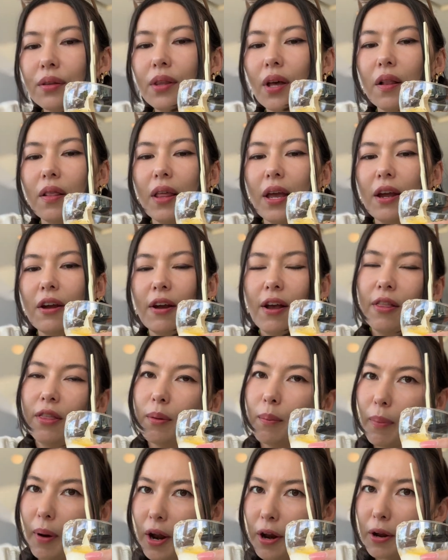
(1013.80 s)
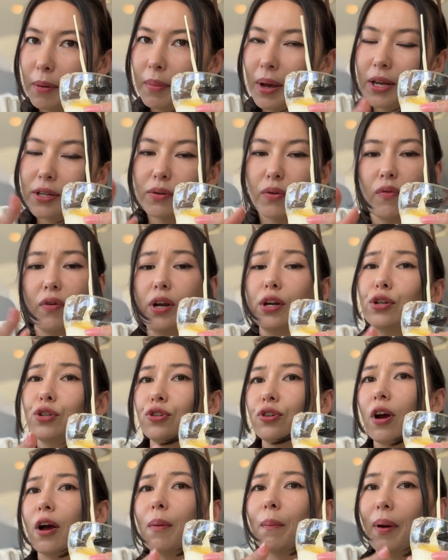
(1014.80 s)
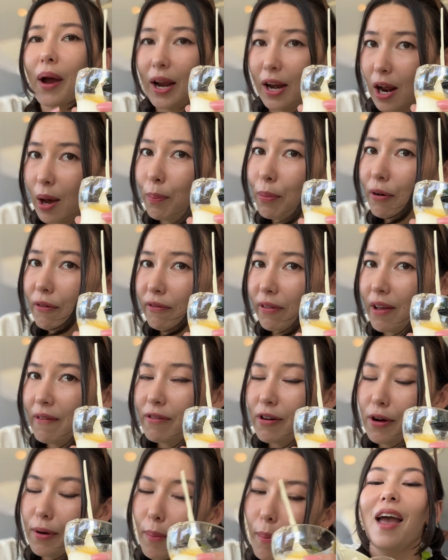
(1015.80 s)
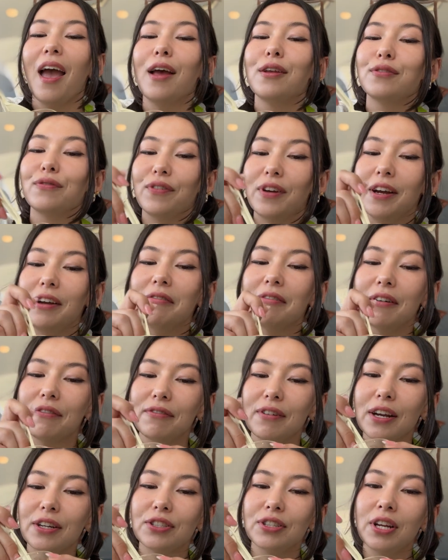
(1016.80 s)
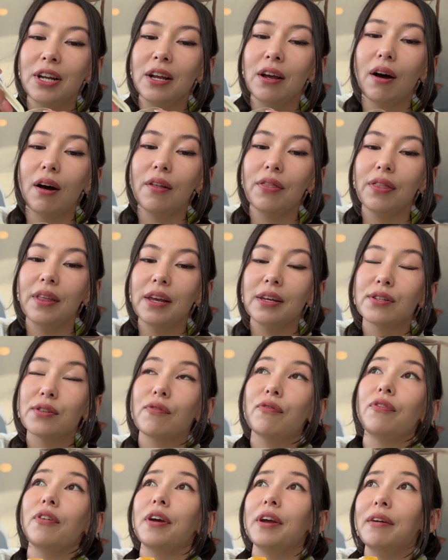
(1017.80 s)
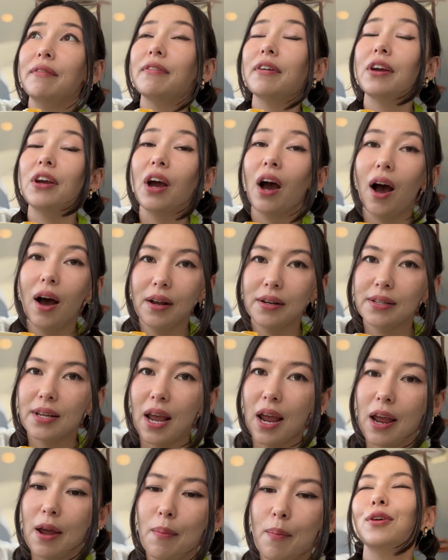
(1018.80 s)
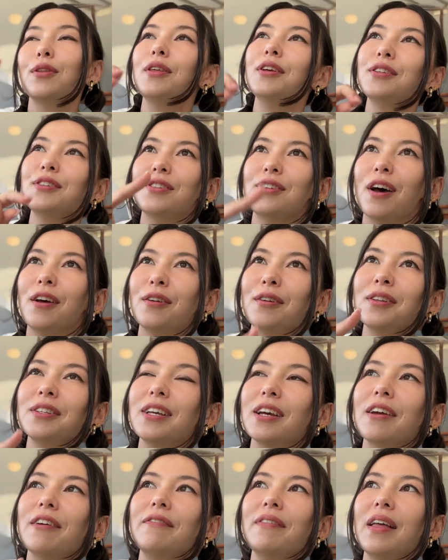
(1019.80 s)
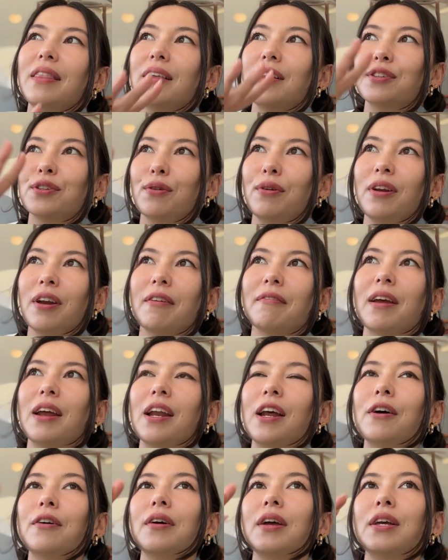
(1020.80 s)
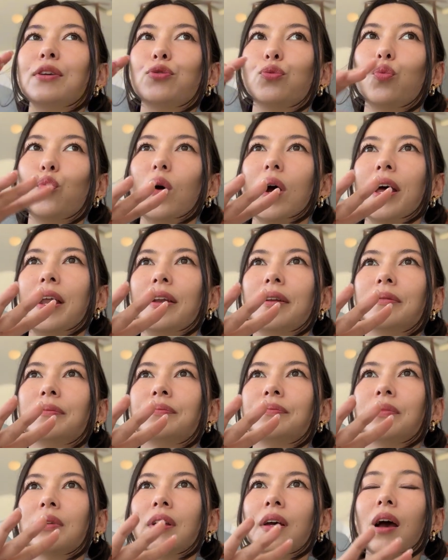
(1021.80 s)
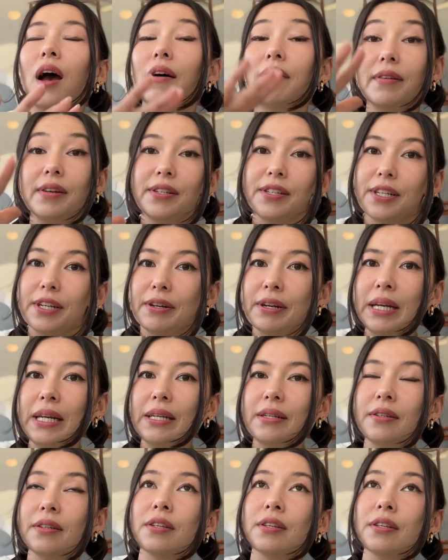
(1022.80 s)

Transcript: The layer in the bottom has a very strong pineapple flavor. It's very refreshing on this very, very hot day. So this Donald Duck event that's going on right now is one of a series.